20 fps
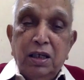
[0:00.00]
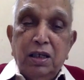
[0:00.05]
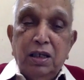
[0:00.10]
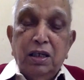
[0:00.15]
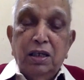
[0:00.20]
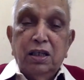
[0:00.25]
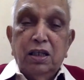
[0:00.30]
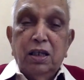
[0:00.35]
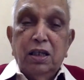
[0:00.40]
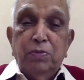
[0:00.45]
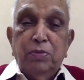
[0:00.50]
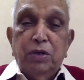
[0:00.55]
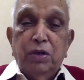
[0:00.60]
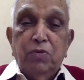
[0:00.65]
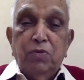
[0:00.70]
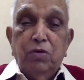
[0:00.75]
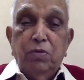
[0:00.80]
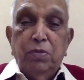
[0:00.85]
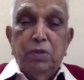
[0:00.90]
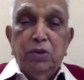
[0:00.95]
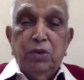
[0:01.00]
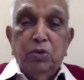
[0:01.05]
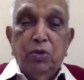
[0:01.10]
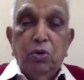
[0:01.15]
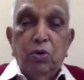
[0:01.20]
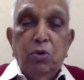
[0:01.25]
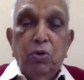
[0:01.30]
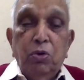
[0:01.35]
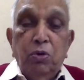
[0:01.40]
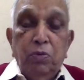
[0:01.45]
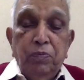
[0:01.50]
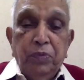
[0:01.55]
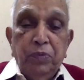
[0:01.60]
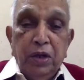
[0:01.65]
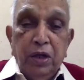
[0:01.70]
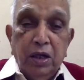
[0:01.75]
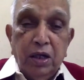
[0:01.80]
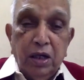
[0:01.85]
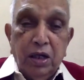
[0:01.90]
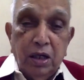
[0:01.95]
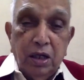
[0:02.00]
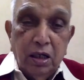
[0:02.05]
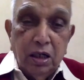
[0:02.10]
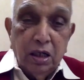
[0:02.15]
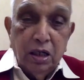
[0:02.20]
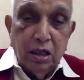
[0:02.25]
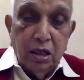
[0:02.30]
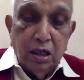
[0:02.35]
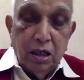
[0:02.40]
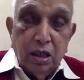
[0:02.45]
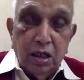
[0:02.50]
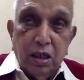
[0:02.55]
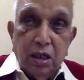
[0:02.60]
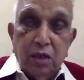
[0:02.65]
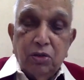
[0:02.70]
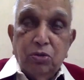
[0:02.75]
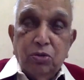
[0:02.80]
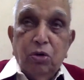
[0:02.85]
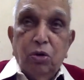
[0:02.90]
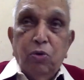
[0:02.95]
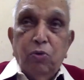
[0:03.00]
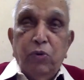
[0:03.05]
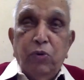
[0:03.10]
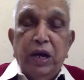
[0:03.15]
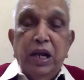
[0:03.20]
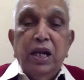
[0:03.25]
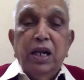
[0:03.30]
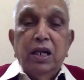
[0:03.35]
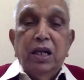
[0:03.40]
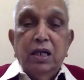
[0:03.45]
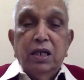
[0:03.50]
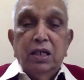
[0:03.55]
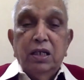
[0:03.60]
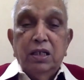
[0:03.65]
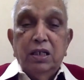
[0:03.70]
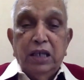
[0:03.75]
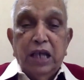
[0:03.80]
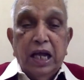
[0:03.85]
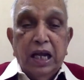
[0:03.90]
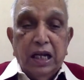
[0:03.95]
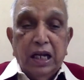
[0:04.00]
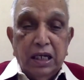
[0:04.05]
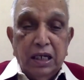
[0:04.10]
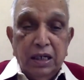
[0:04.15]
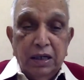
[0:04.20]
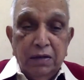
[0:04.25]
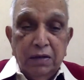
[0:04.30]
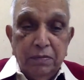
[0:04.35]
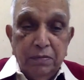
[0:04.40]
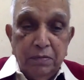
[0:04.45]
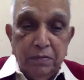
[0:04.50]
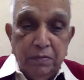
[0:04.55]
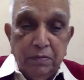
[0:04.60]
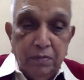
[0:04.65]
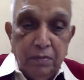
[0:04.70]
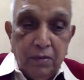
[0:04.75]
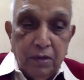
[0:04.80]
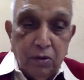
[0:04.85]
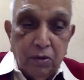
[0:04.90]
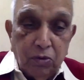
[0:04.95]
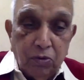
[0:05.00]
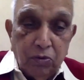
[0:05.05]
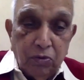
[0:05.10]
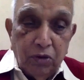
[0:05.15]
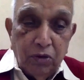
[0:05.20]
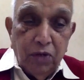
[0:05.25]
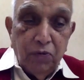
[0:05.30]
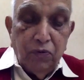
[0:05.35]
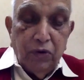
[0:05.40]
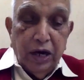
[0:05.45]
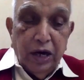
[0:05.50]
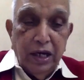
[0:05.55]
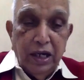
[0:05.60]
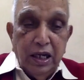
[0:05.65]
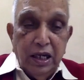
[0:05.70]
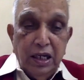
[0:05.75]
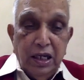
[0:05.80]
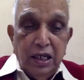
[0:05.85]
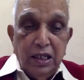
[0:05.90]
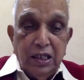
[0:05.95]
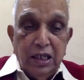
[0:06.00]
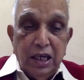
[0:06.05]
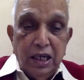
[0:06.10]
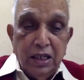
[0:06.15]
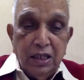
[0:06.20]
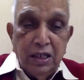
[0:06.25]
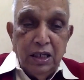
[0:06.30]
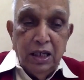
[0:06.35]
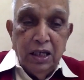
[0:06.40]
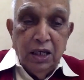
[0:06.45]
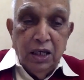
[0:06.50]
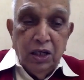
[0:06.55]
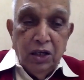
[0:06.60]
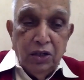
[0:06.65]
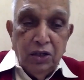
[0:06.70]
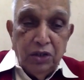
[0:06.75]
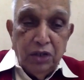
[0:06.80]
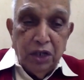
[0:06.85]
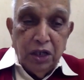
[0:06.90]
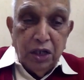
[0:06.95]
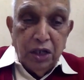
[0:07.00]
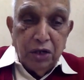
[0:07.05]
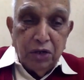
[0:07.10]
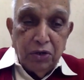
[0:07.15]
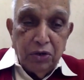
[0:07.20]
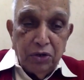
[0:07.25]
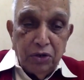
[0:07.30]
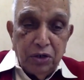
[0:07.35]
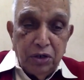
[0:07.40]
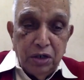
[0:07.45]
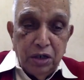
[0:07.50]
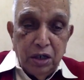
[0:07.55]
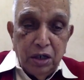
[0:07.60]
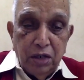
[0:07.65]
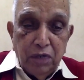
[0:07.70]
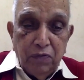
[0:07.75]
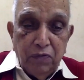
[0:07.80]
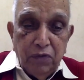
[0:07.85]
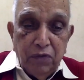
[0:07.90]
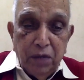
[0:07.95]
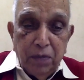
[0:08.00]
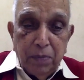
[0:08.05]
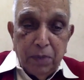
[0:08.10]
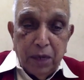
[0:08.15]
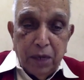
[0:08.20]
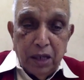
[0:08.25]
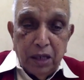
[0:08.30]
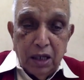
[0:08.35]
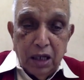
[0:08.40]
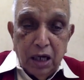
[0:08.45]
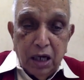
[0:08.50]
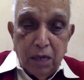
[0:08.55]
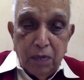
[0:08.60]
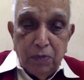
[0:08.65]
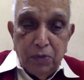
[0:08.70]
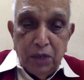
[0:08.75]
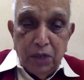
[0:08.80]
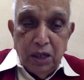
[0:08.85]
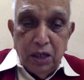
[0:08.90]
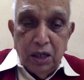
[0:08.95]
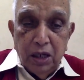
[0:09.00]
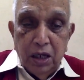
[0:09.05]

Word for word: description would be so, so well done. And finally he says, Sri Krishna Divya Padabja